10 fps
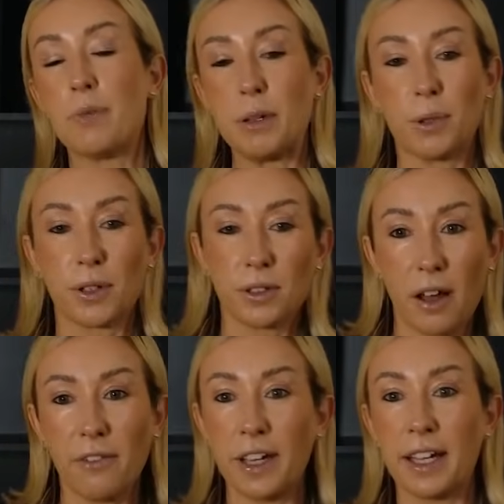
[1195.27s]
people are
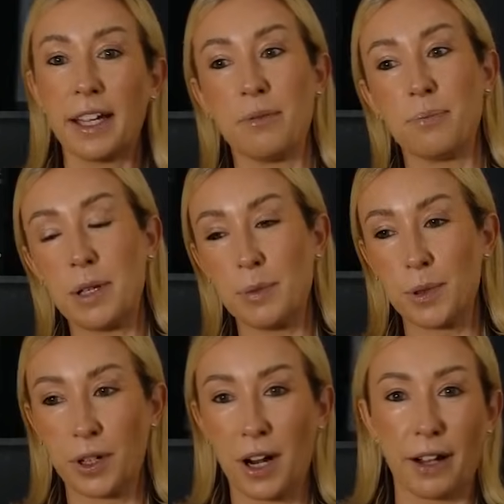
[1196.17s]
loving and
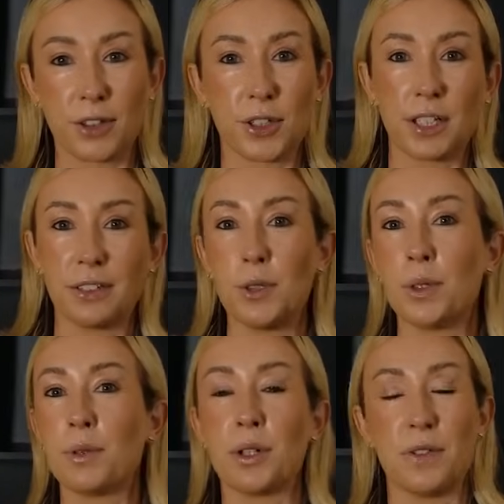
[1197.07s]
people are actually
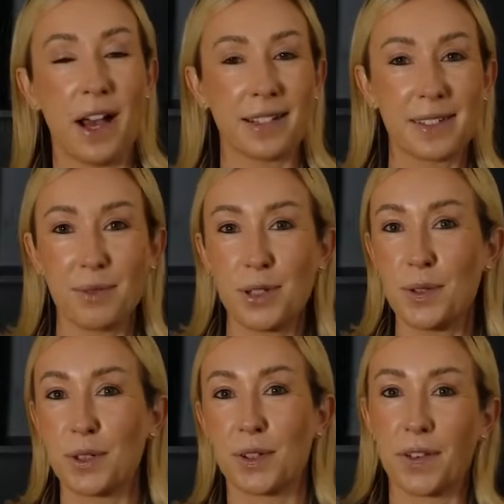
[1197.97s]
doing what you've asked them to
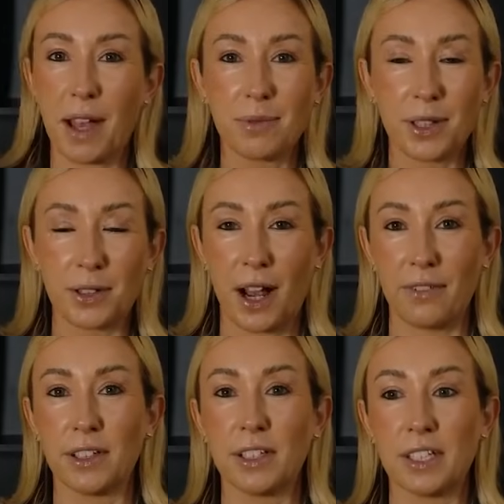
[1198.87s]
do in your family and you're
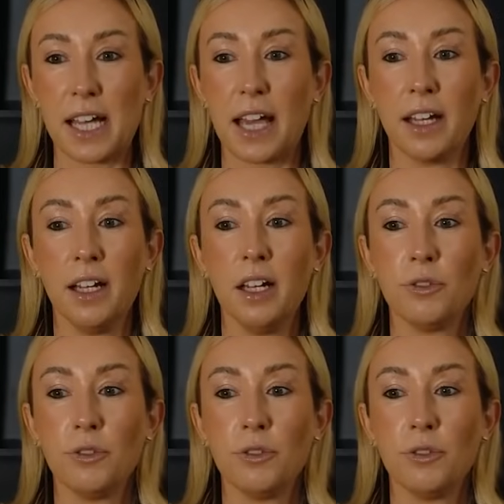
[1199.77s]
having a good day,